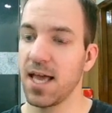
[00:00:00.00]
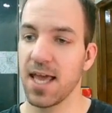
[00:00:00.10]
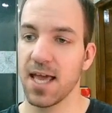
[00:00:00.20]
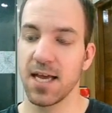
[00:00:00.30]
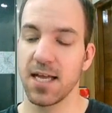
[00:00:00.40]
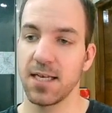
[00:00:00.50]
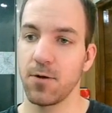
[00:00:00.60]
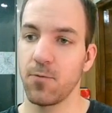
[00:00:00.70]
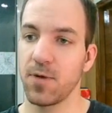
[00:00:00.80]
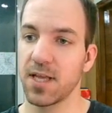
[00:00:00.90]
And
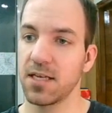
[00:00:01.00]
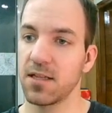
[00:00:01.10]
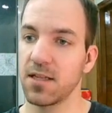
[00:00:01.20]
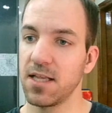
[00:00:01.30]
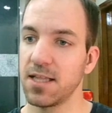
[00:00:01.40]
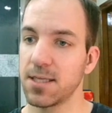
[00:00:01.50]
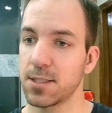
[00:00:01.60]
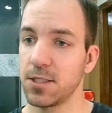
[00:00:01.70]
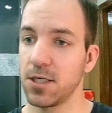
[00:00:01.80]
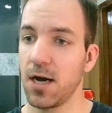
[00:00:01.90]
we can delete this
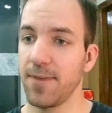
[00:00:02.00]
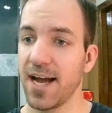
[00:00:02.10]
job.